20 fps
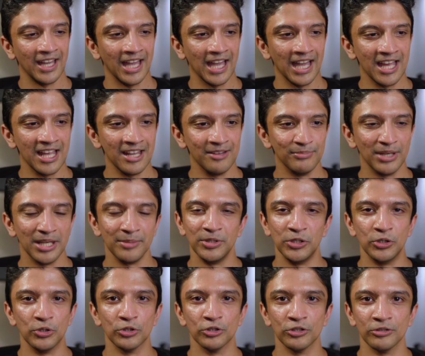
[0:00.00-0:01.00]
and
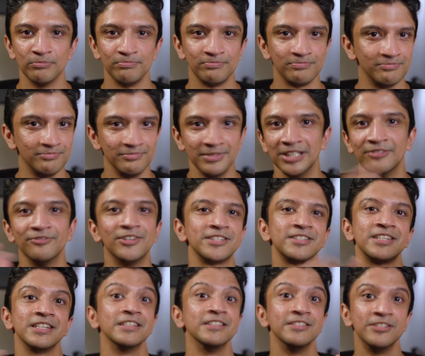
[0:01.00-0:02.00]
maybe your
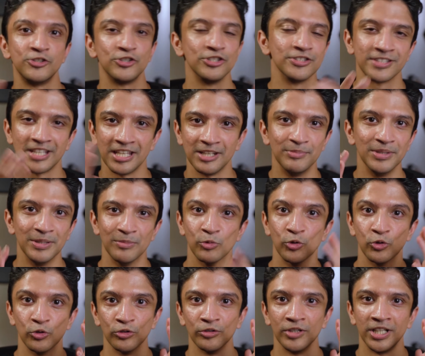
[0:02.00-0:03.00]
investing decisions get a bit
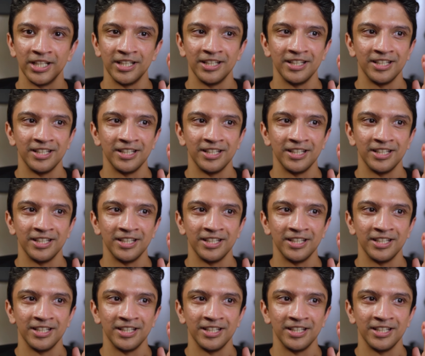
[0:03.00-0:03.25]
more